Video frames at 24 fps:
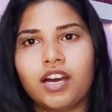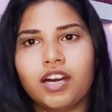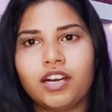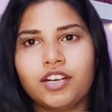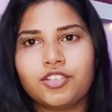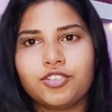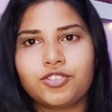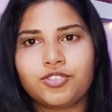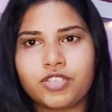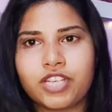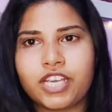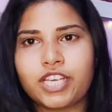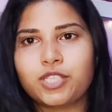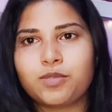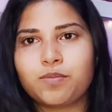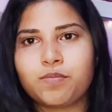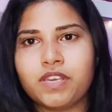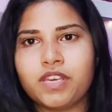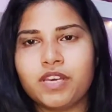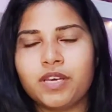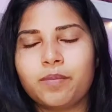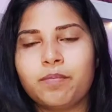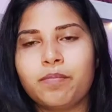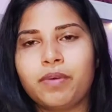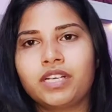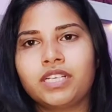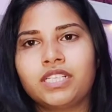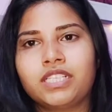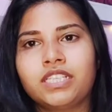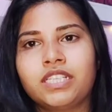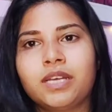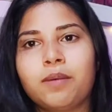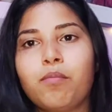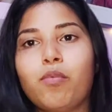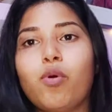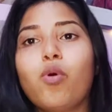Shakespeare,
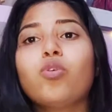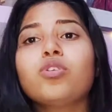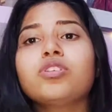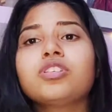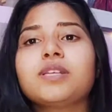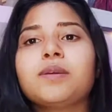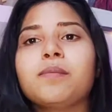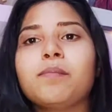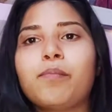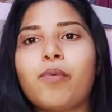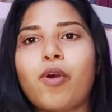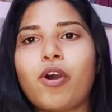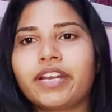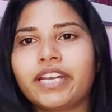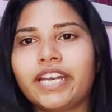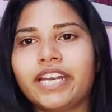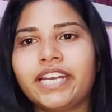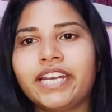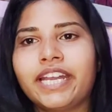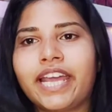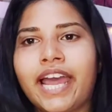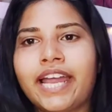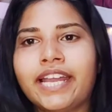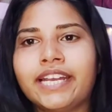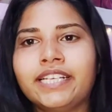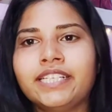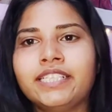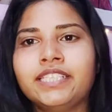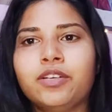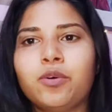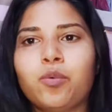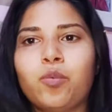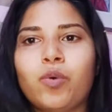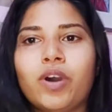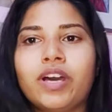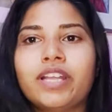but the most important
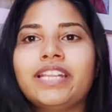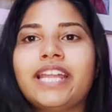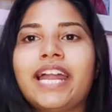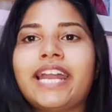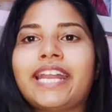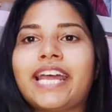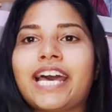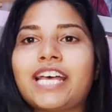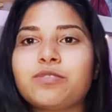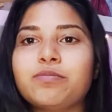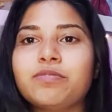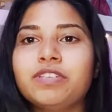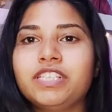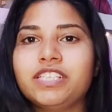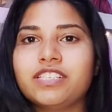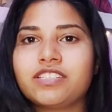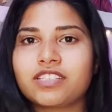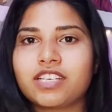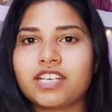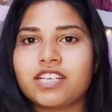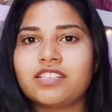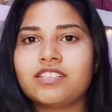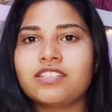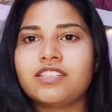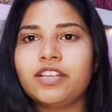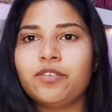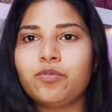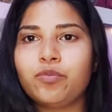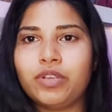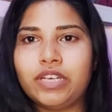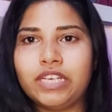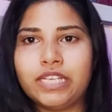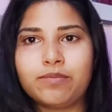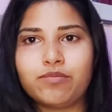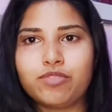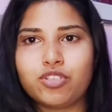and the one that has been discussed in
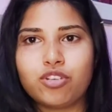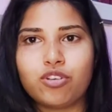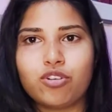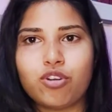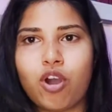William J.